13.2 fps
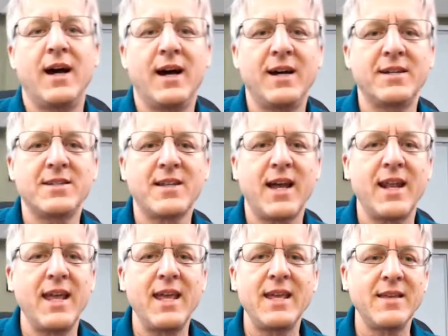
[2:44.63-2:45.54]
just kind
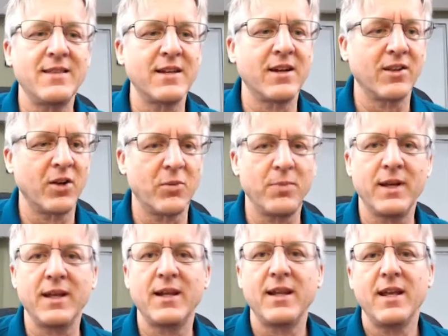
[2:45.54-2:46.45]
of hang in there a little
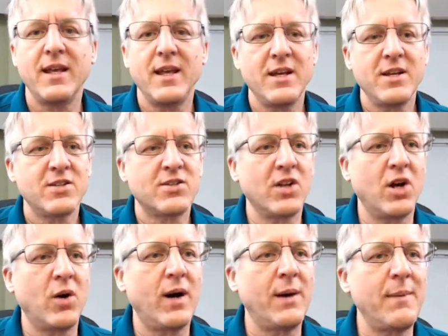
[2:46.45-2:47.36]
bit.
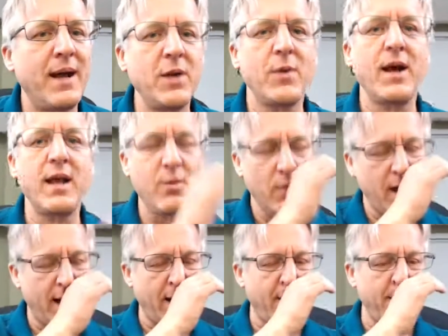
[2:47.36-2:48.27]
So anyway,
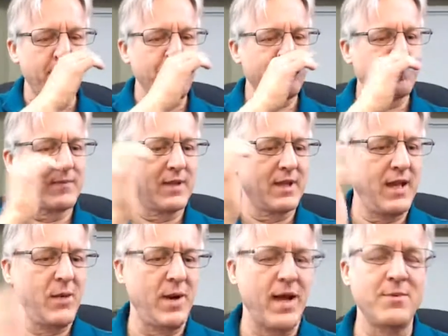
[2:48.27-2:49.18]
I'm
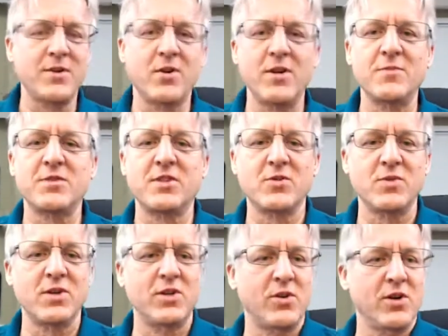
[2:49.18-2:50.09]
Tony from Six
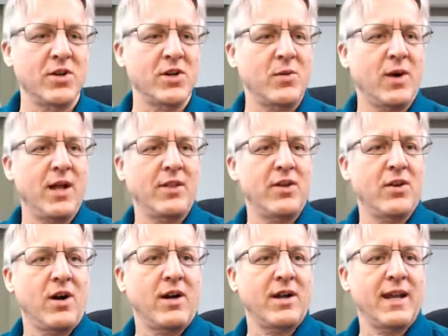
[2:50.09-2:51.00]
String Corner. While
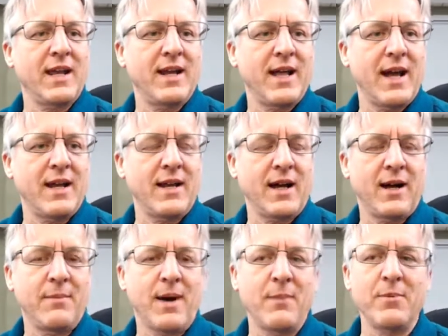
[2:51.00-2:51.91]
you're all getting on,
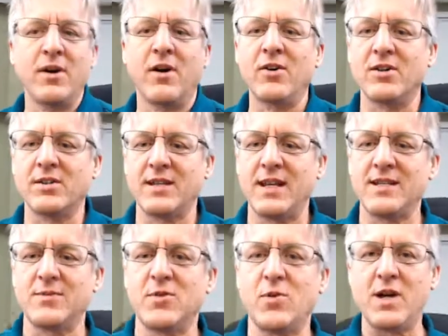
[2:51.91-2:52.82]
I'm going to take
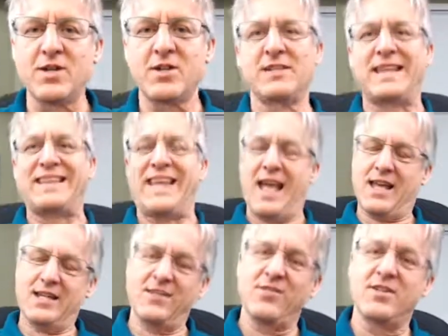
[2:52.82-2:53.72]
some questions at the
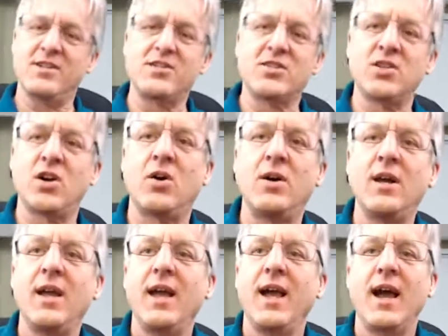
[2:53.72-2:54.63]
end of this. So
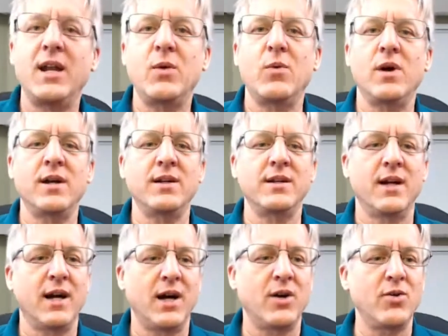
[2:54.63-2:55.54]
anyone
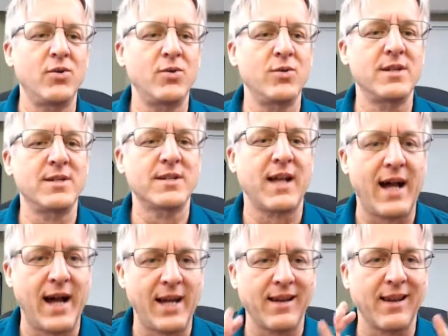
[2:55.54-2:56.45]
who is
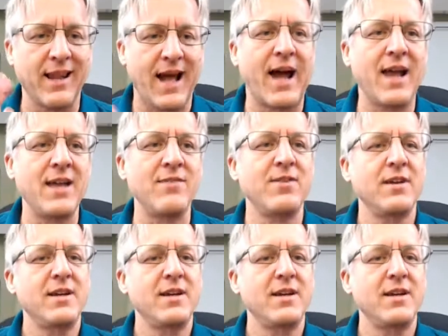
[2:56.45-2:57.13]
on live,